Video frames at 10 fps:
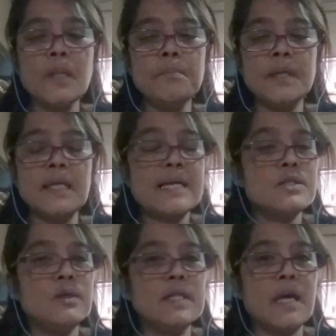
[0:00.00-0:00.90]
but I
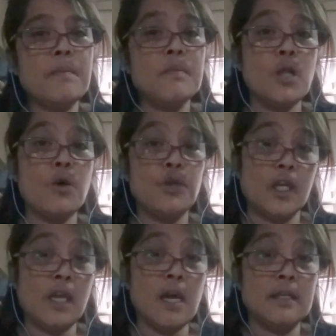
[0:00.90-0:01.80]
told them, no, you
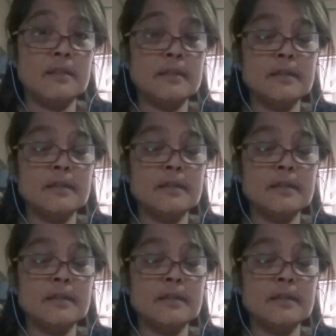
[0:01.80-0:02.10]
cannot.